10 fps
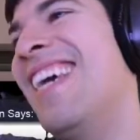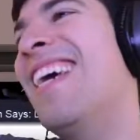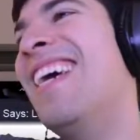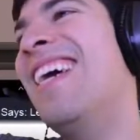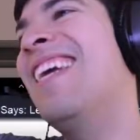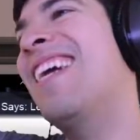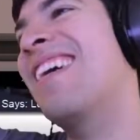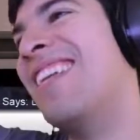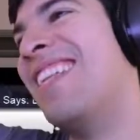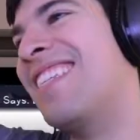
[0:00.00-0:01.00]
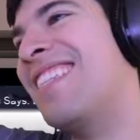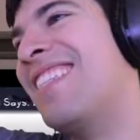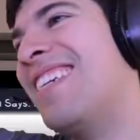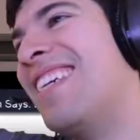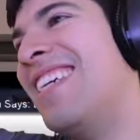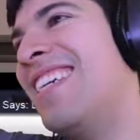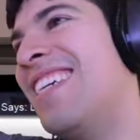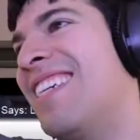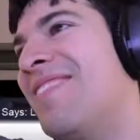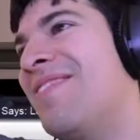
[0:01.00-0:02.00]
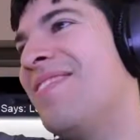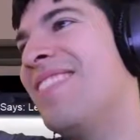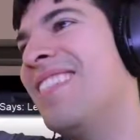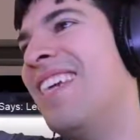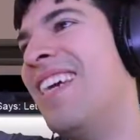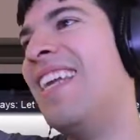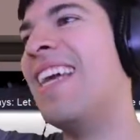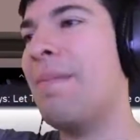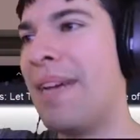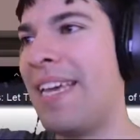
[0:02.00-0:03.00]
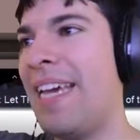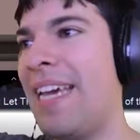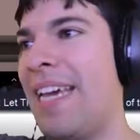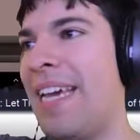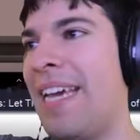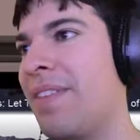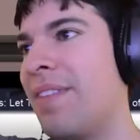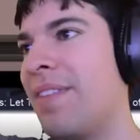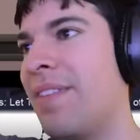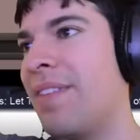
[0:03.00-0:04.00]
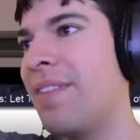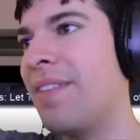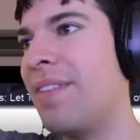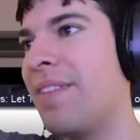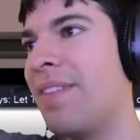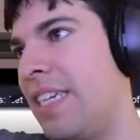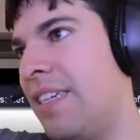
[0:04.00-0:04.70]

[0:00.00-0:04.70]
And then I'm going to click start here. And then I get my game, and hopefully